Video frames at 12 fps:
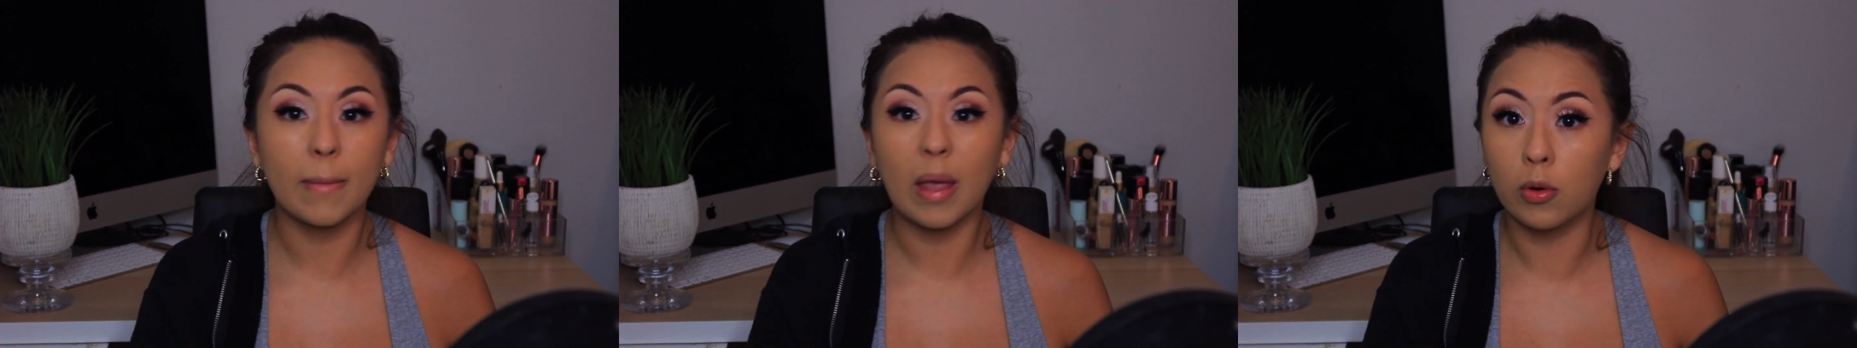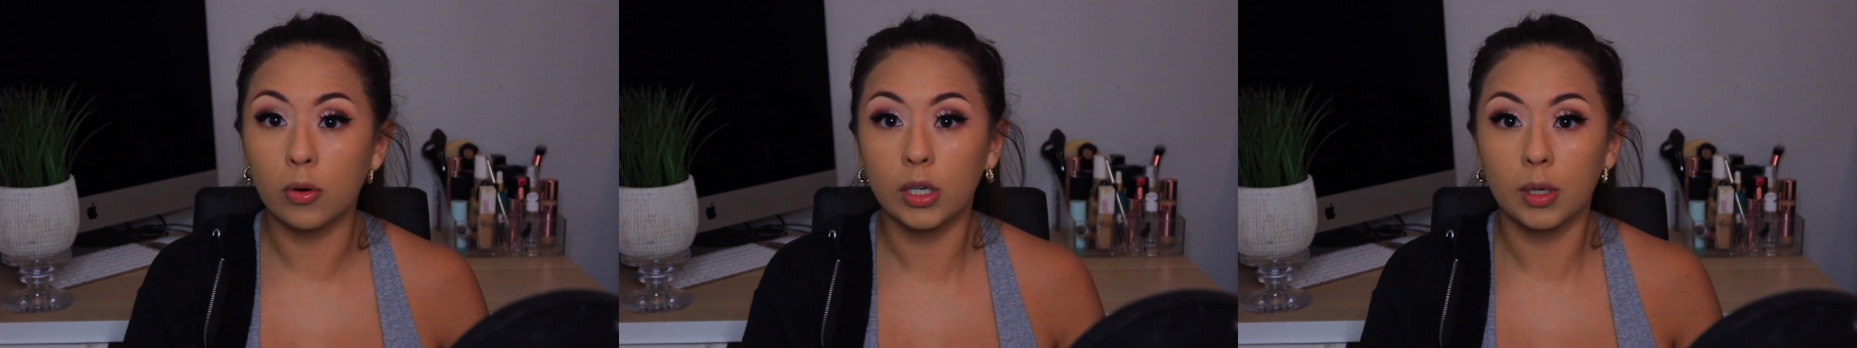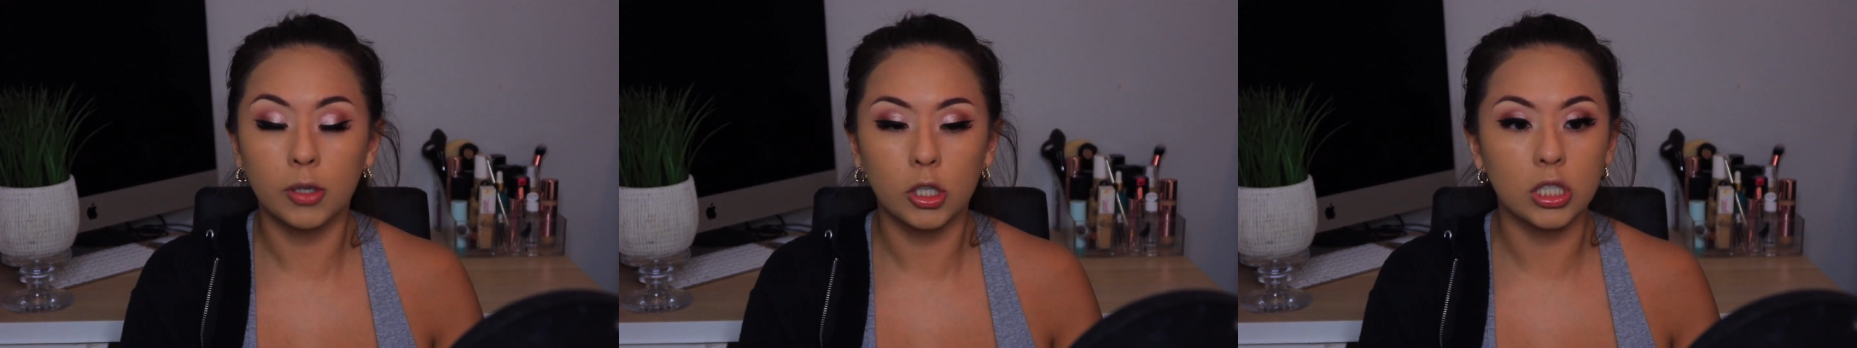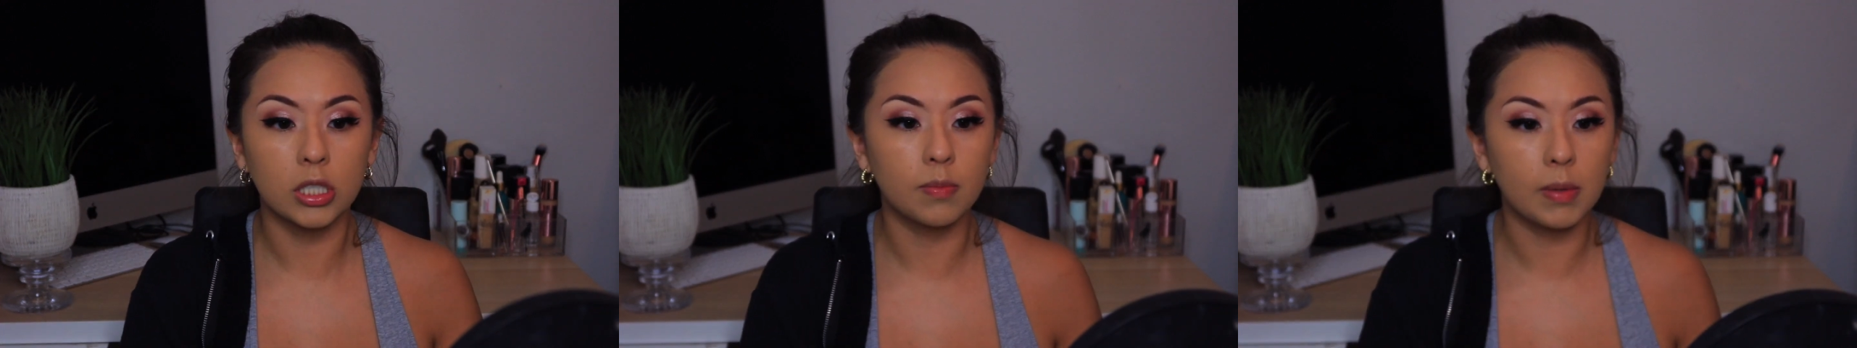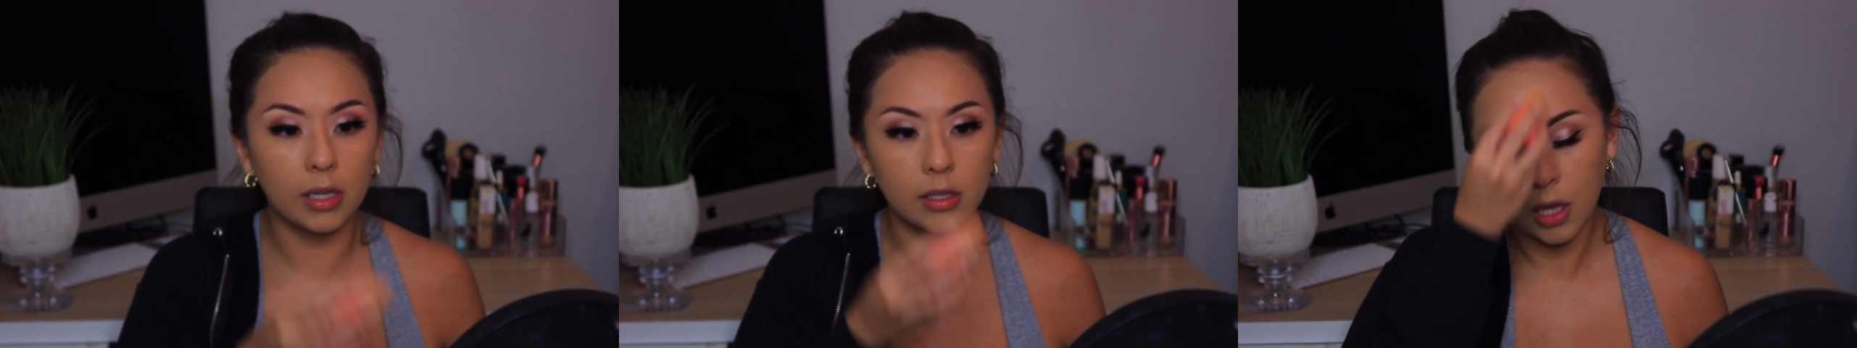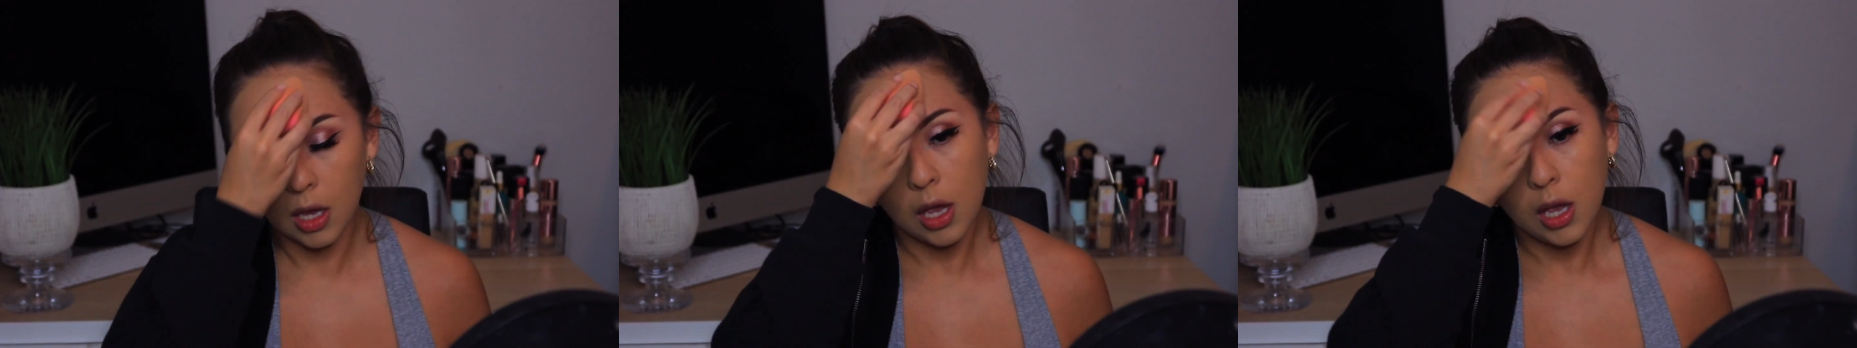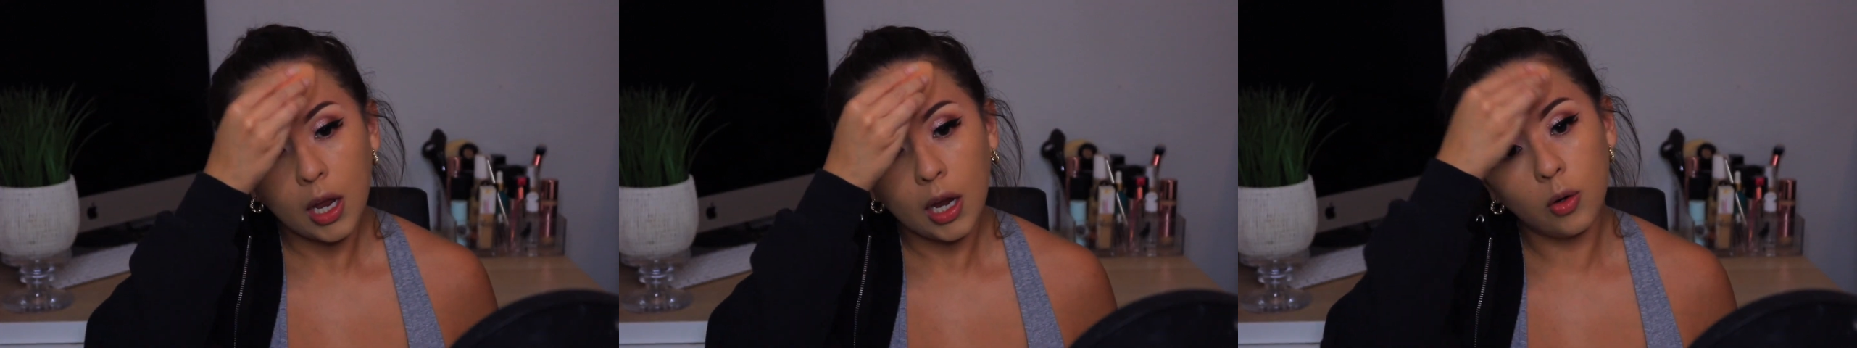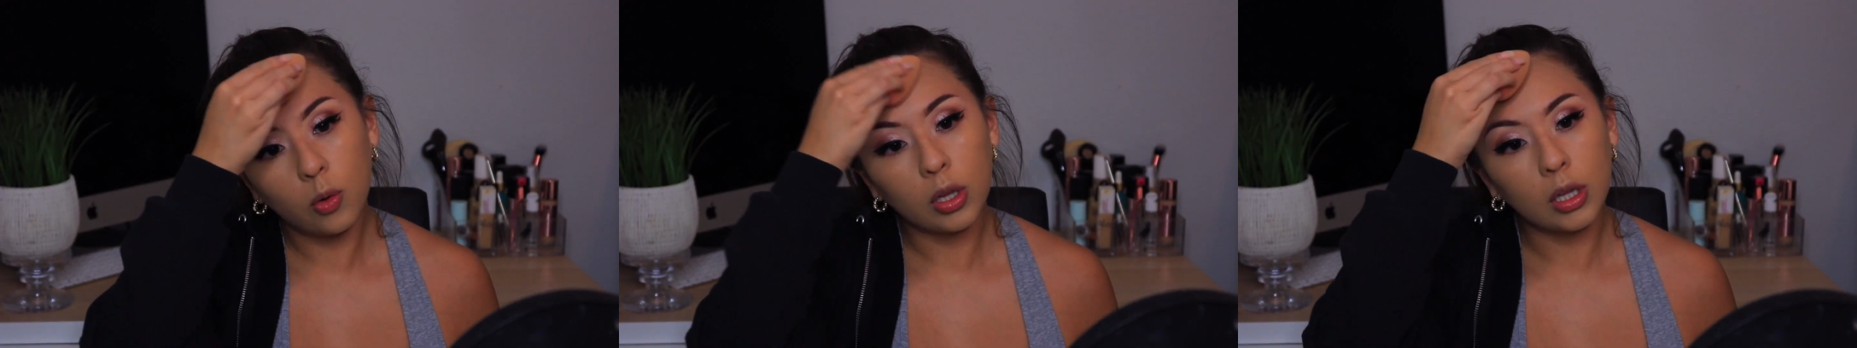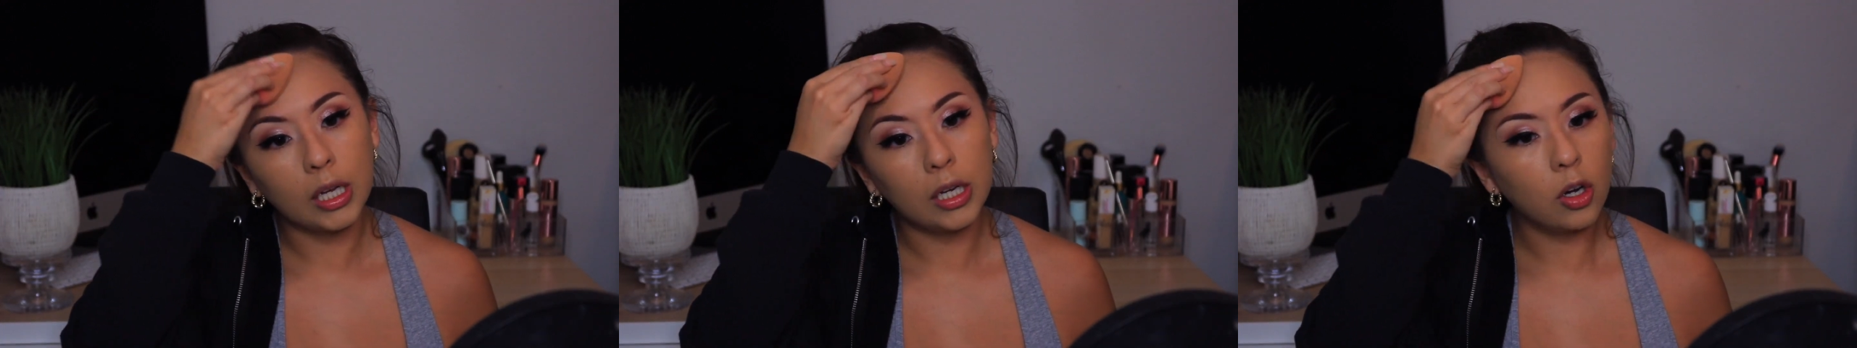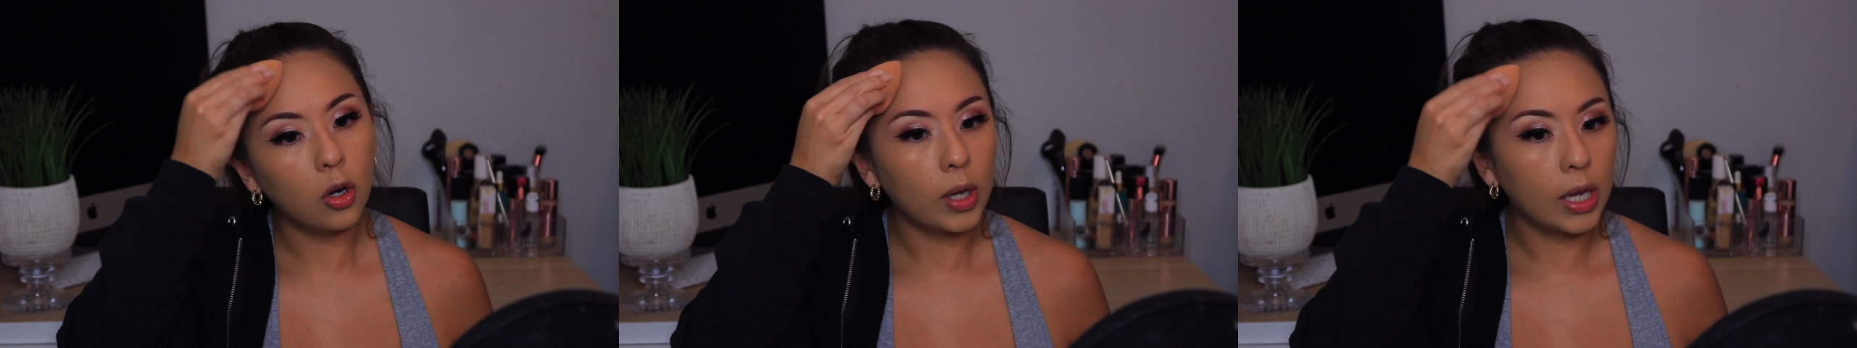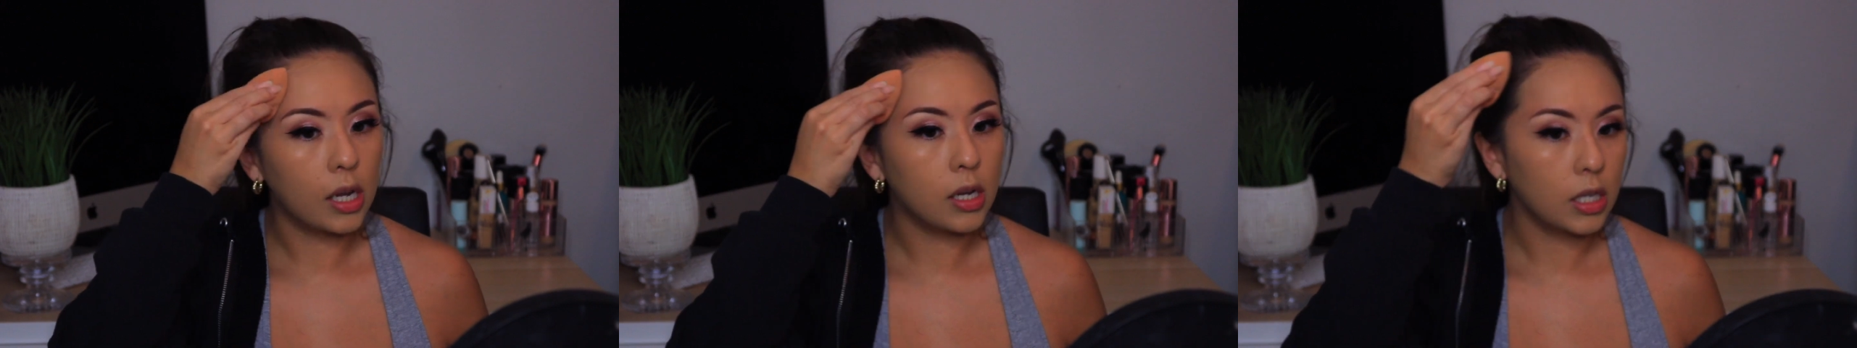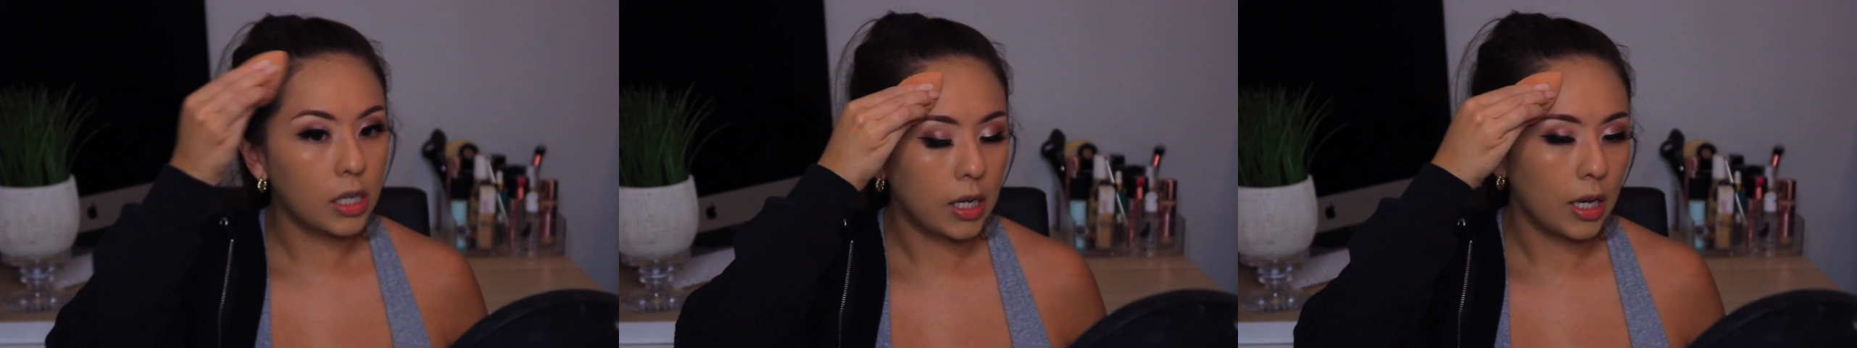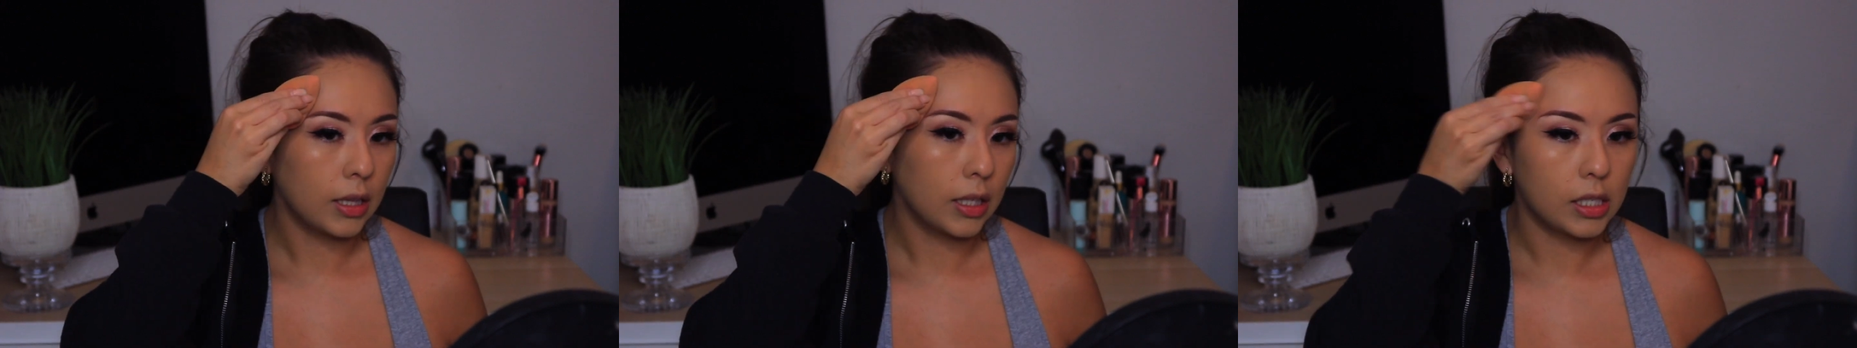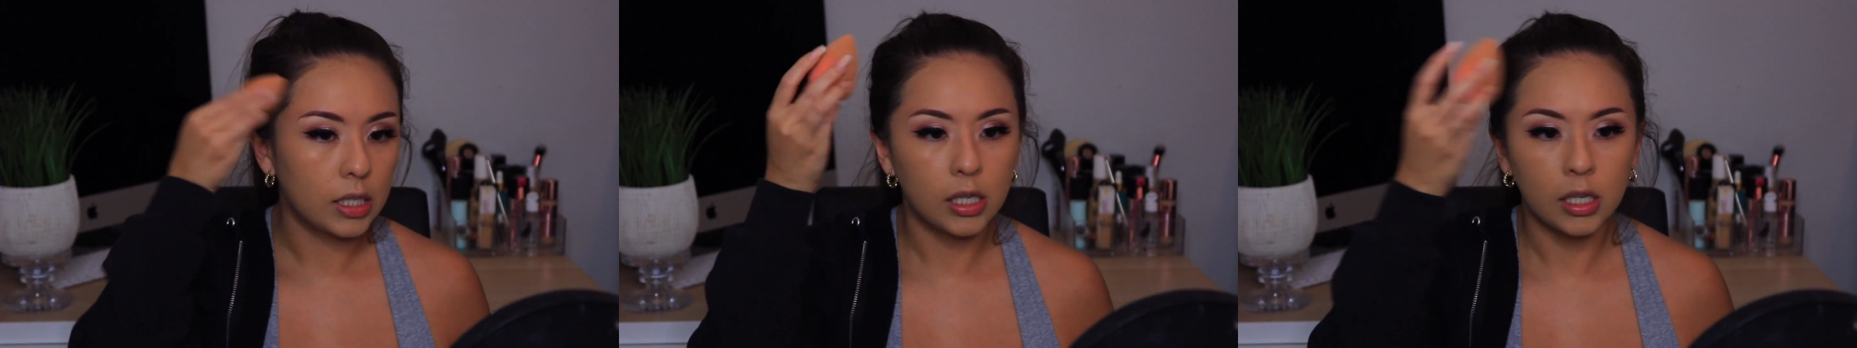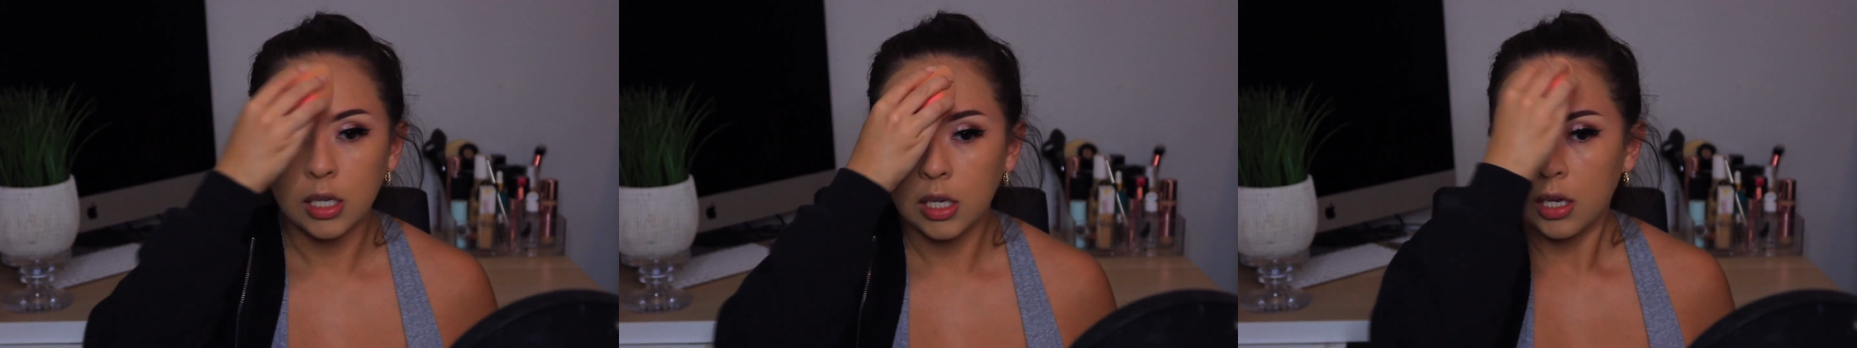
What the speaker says: where we're gonna purchase, because in Orlando and in Atlanta,